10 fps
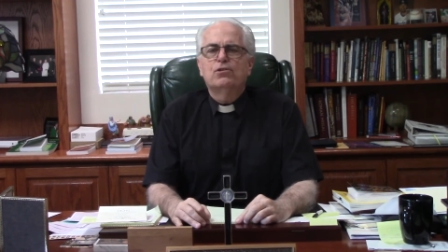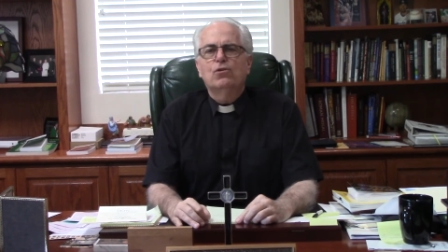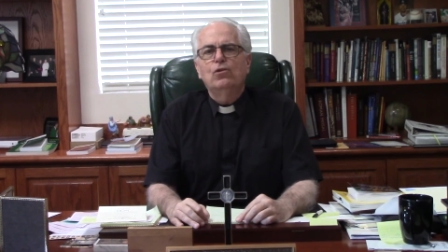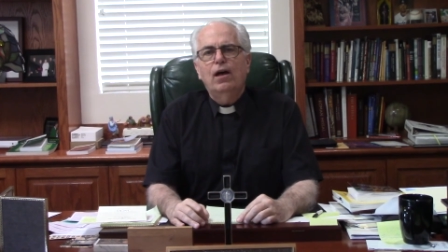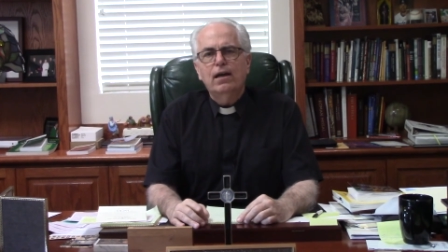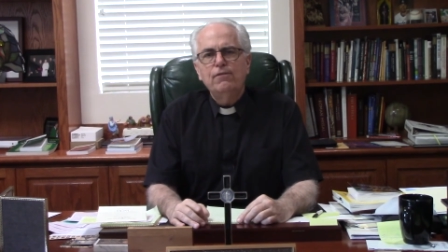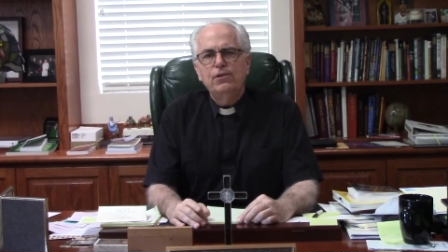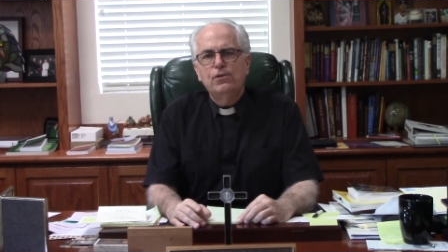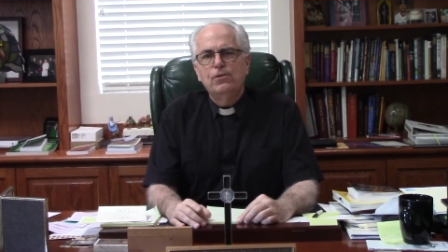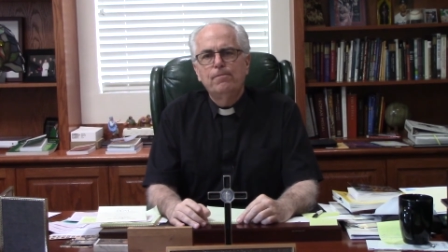So a lot of
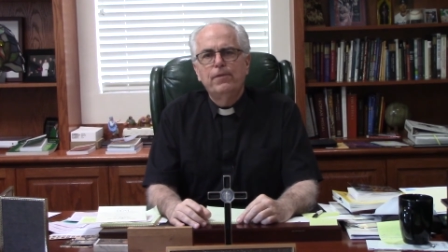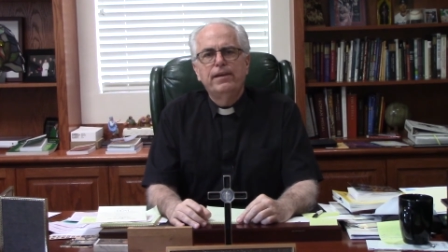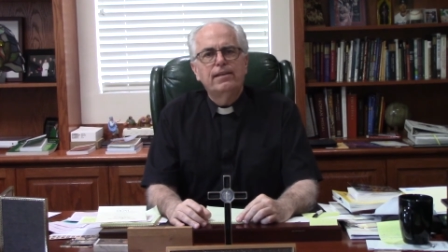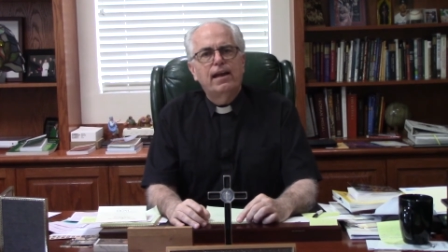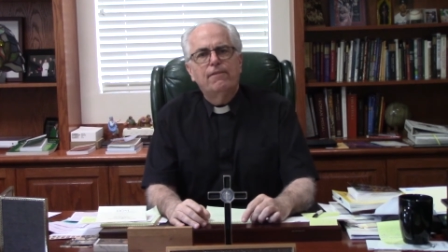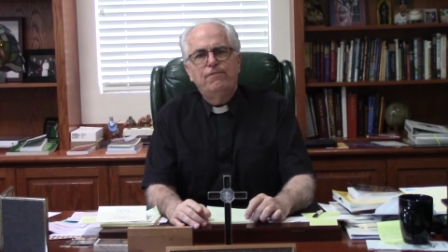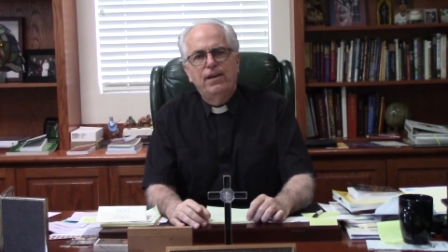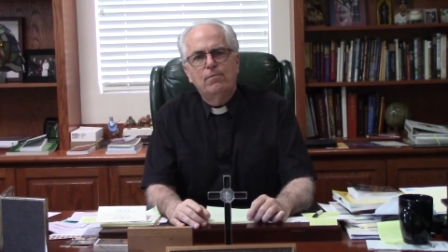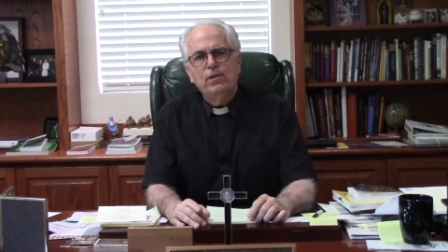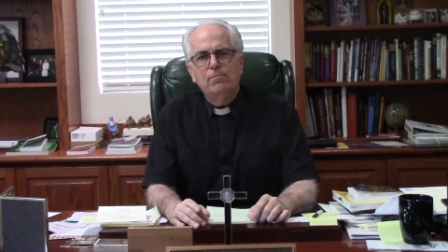you that have
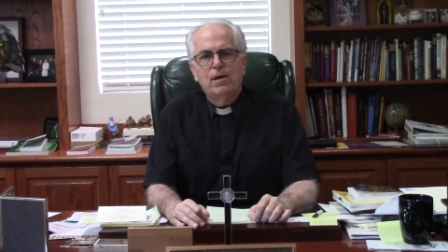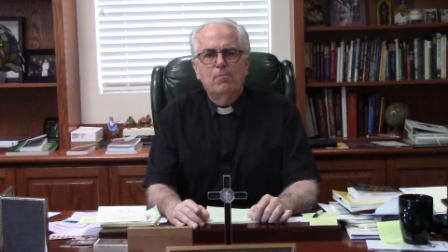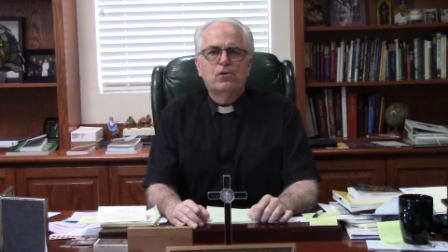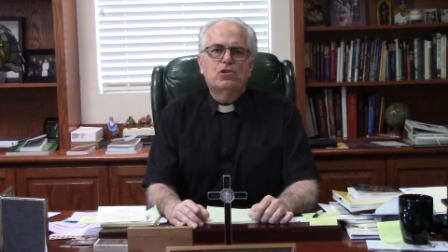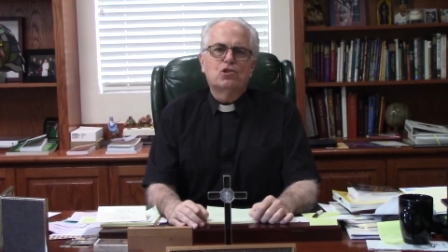family members,